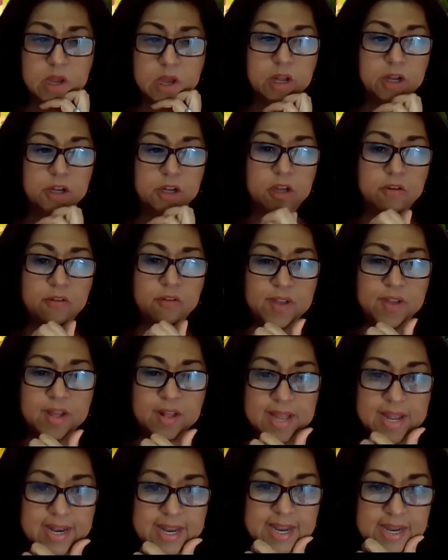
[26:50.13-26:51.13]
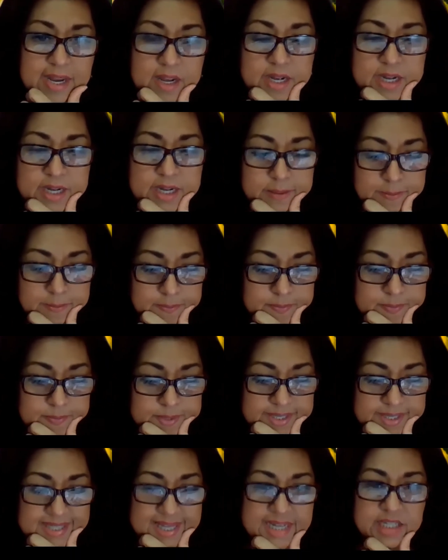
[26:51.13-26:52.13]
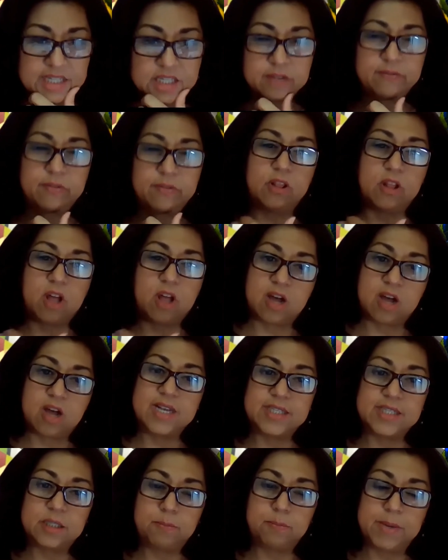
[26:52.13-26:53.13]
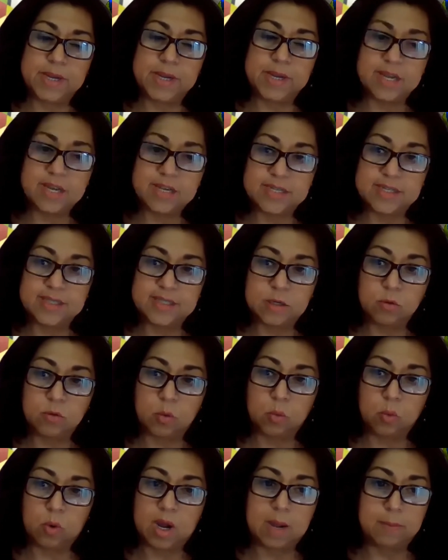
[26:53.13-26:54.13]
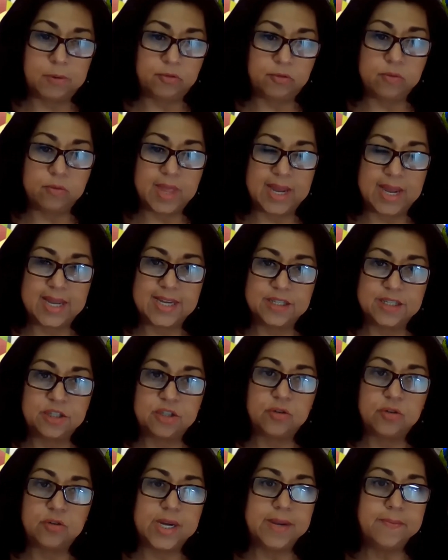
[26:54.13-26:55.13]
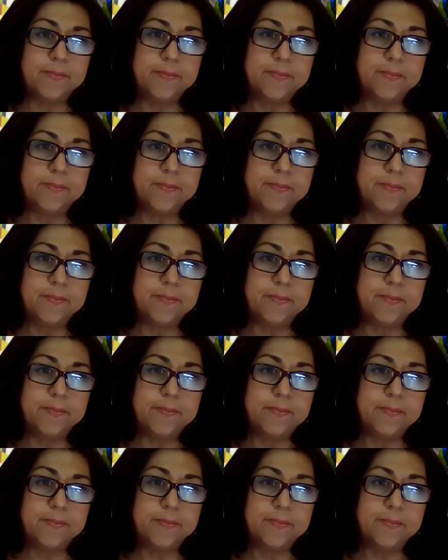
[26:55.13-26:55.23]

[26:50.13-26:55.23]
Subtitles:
Do you feel any sense of loss because you were robbed from that history?